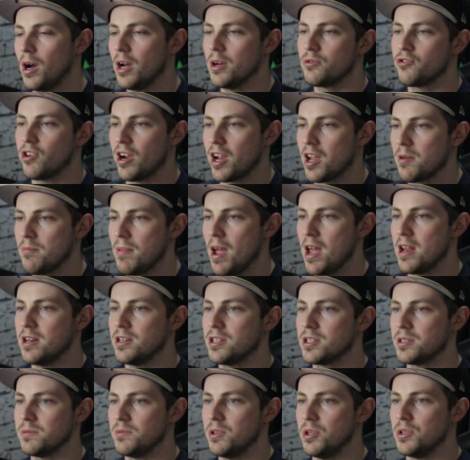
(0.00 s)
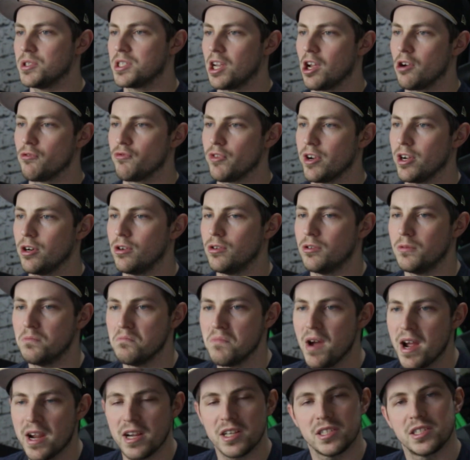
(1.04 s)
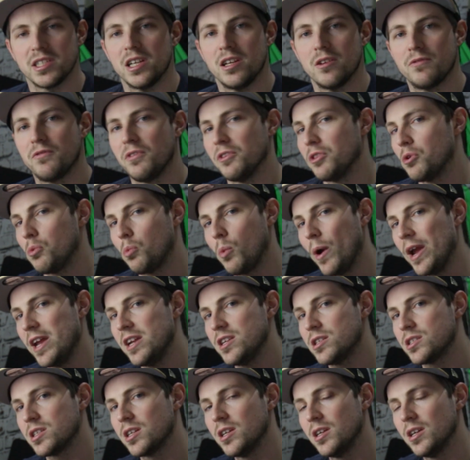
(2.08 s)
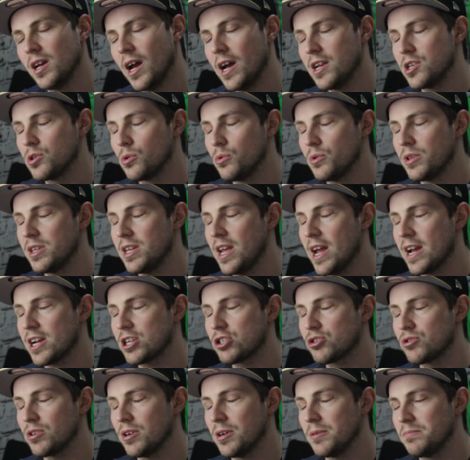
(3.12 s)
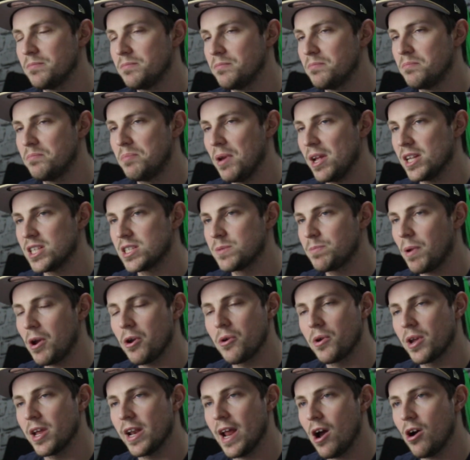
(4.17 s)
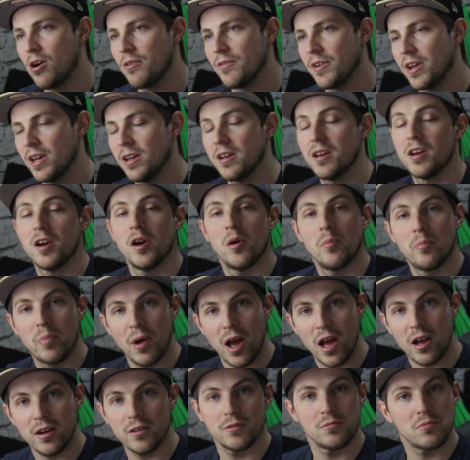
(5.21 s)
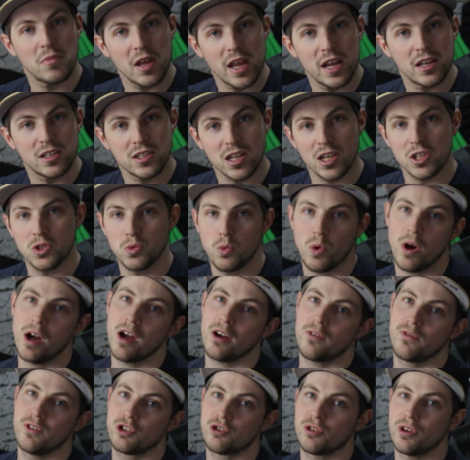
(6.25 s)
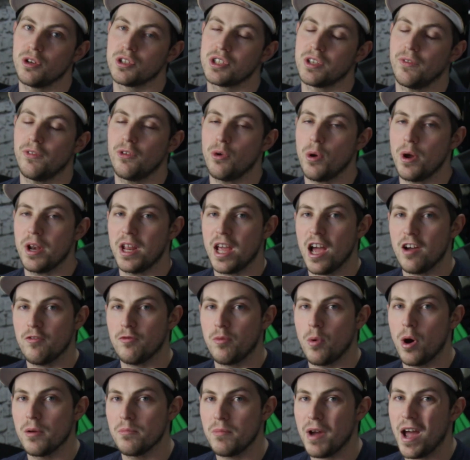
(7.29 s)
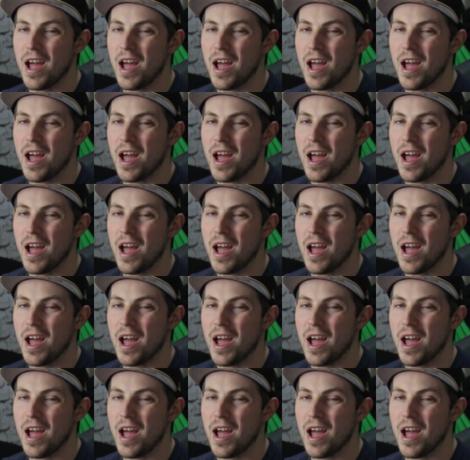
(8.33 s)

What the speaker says: I would recommend using a real magazine for the weight and all the extra bits poking out of it. But it does work for drills if you only have one